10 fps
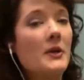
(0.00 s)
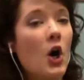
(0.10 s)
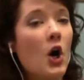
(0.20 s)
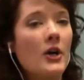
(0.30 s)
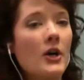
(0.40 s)

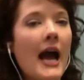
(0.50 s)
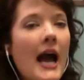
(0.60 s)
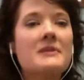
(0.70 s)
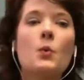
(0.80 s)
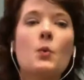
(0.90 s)
It's all
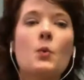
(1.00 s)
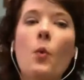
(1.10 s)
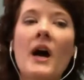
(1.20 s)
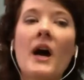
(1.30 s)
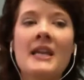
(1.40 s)
caps,
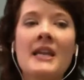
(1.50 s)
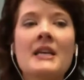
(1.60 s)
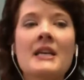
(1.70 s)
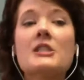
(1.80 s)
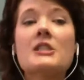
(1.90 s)

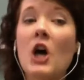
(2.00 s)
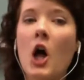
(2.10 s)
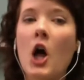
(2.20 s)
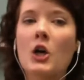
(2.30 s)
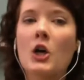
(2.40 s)
$1
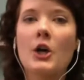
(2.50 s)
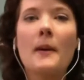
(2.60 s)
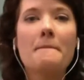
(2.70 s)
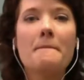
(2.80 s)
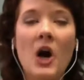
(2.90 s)

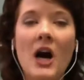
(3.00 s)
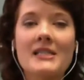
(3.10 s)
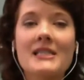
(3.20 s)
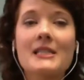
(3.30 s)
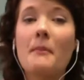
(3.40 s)

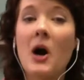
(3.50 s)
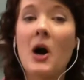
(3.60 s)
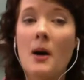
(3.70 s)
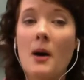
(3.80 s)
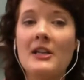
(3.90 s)
Boss
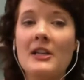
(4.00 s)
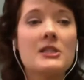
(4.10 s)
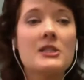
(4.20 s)
Mom, and